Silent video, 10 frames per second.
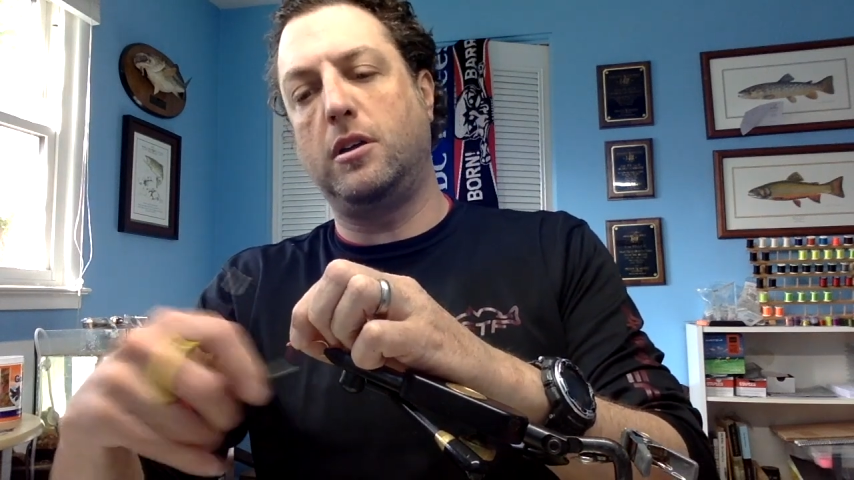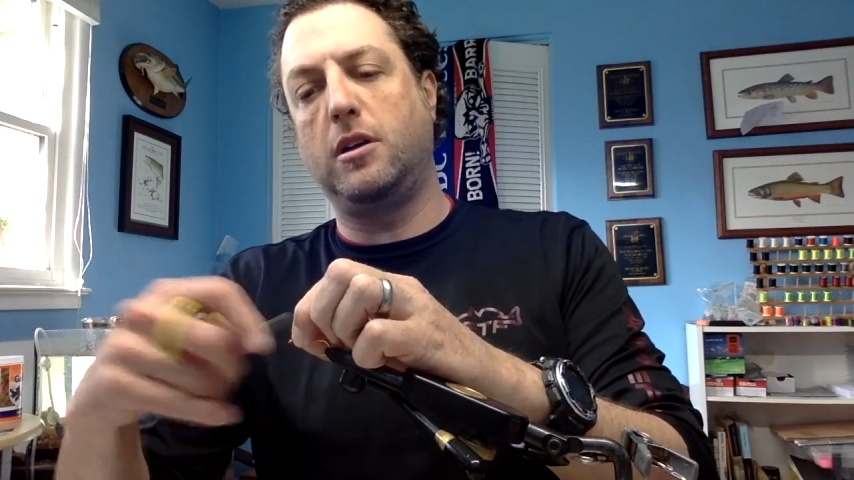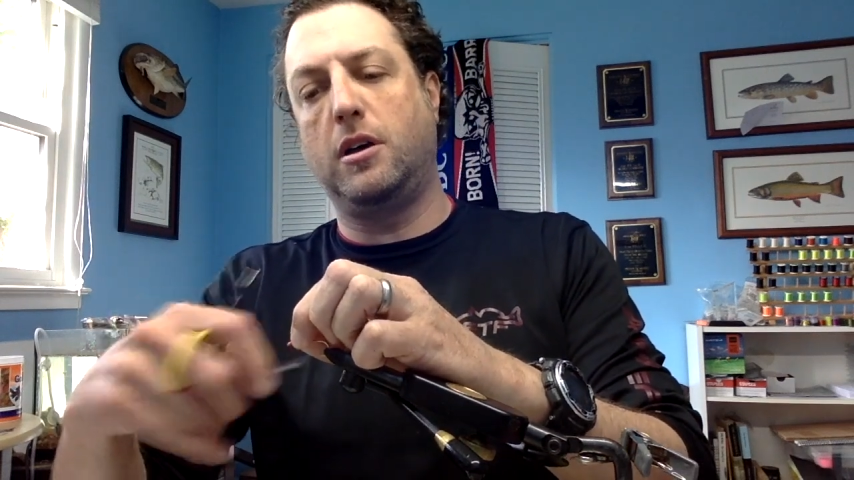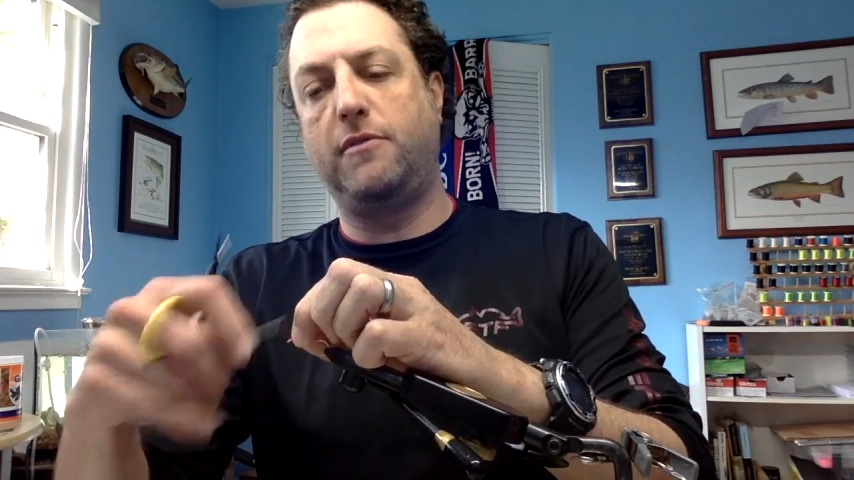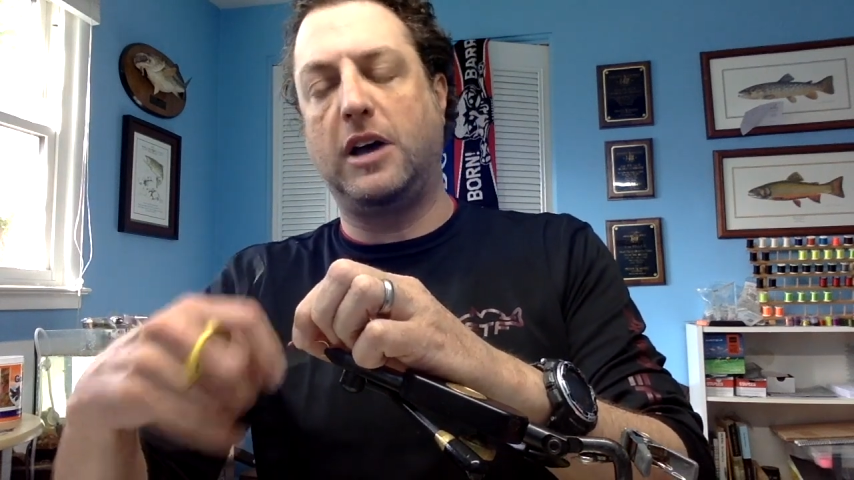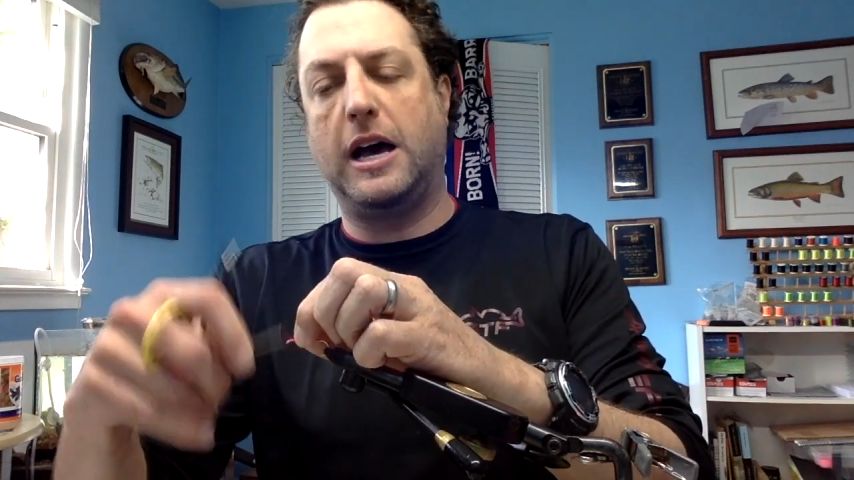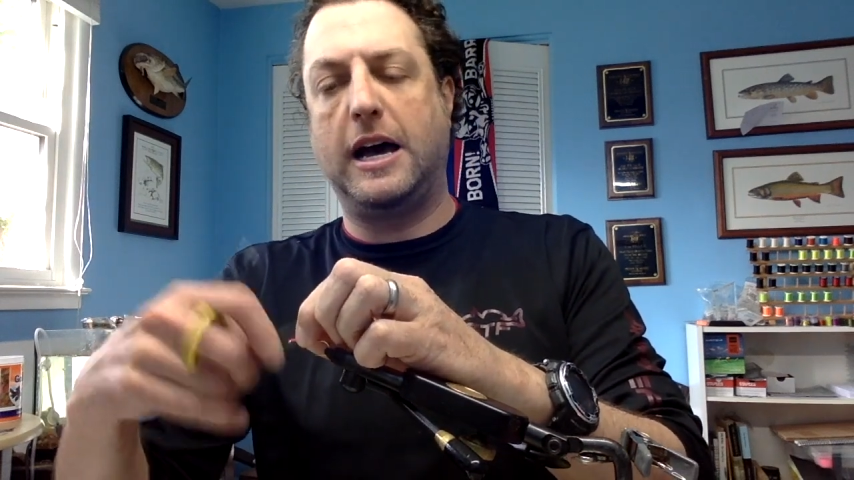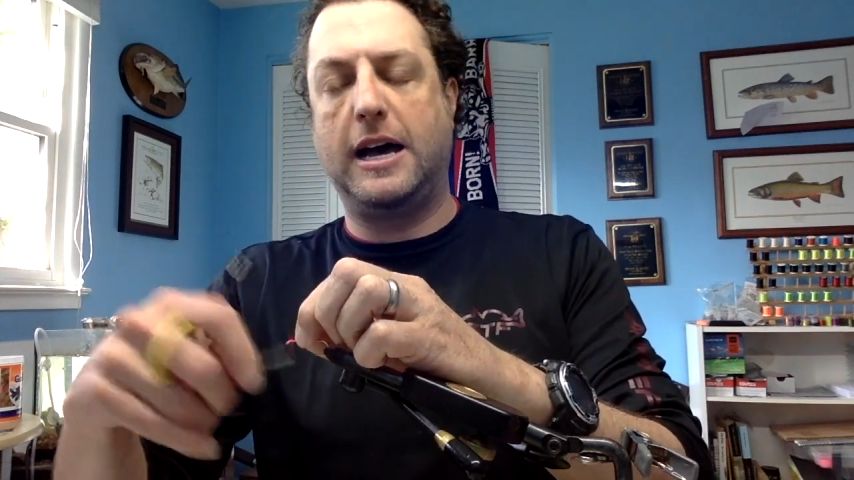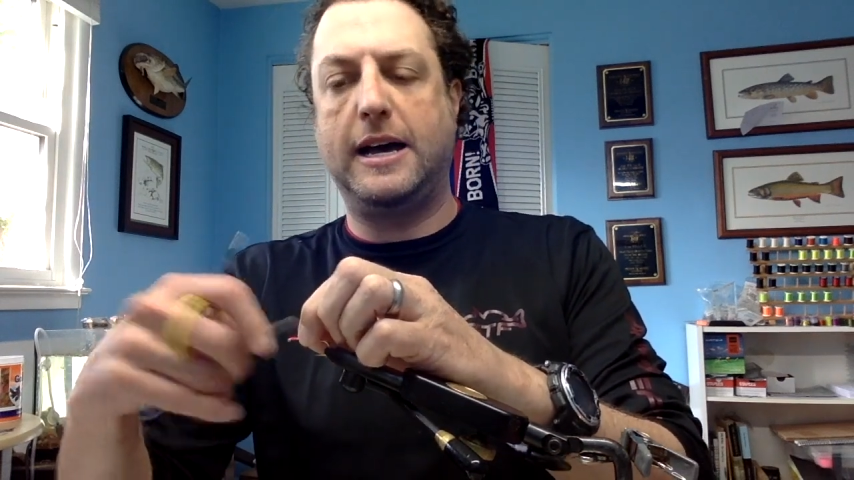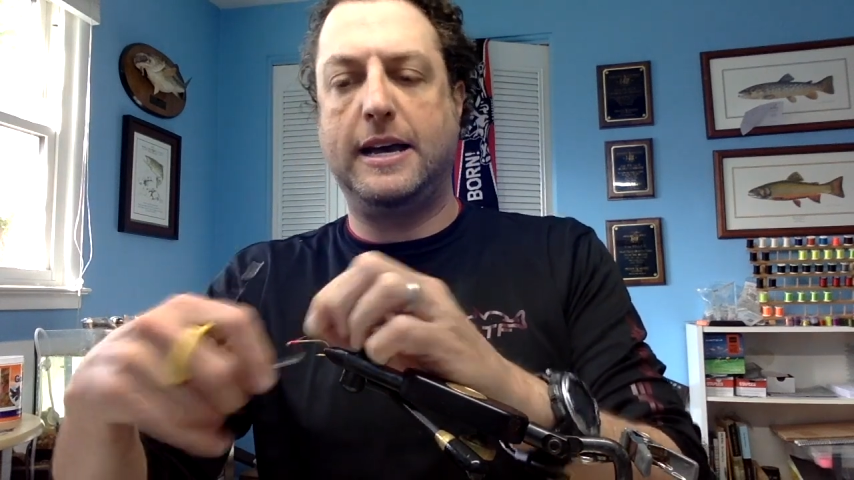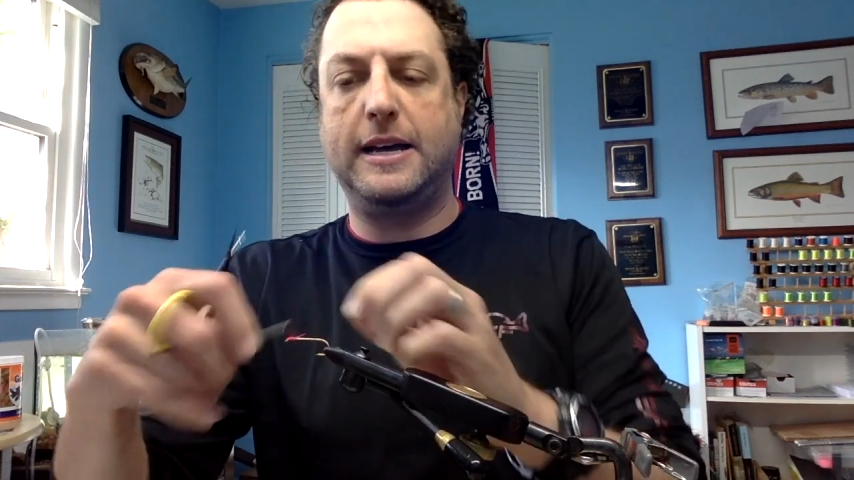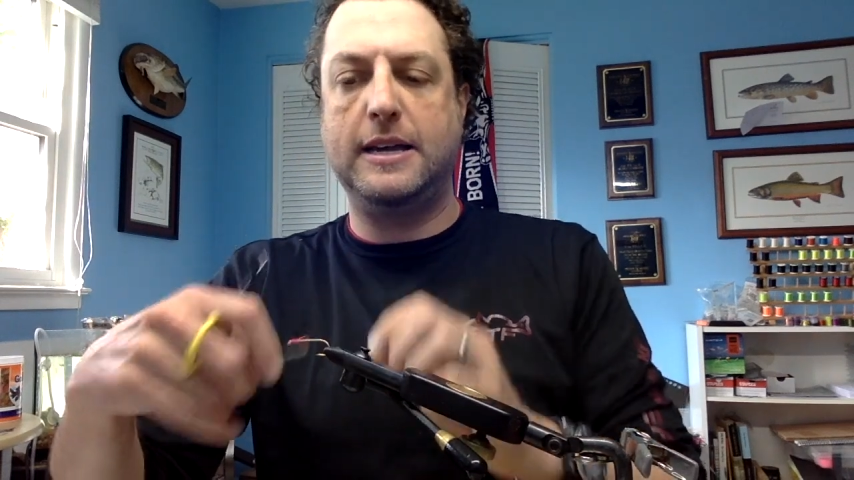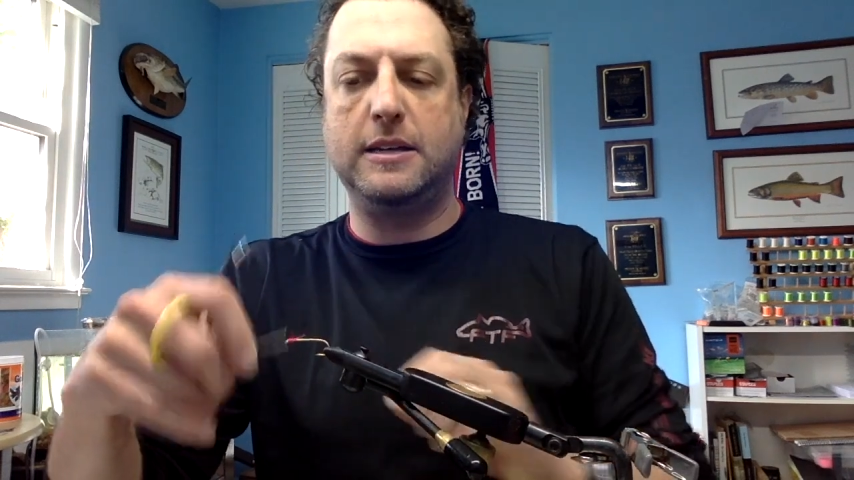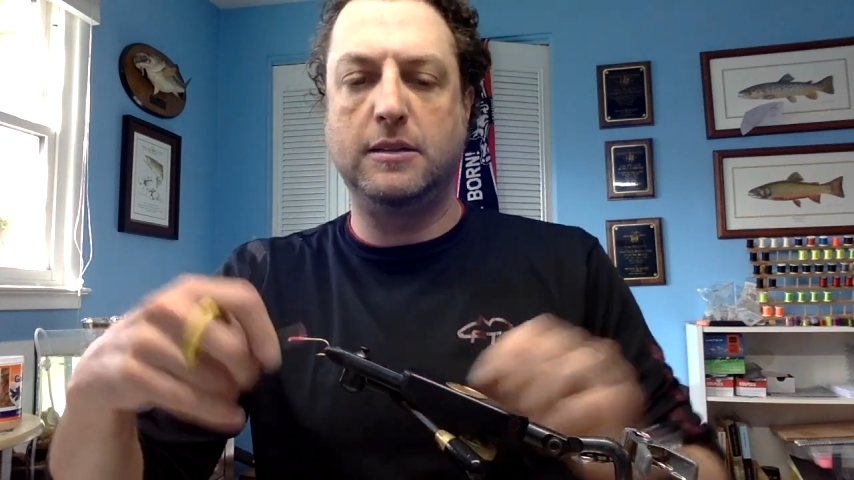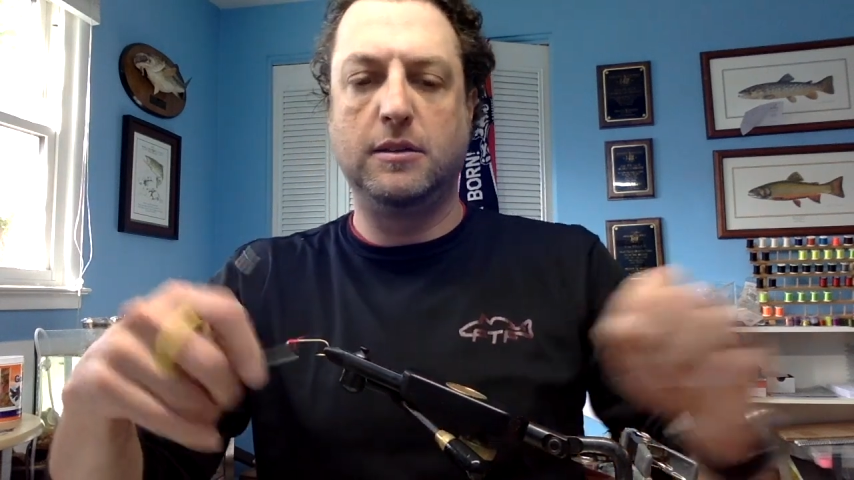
of the eye.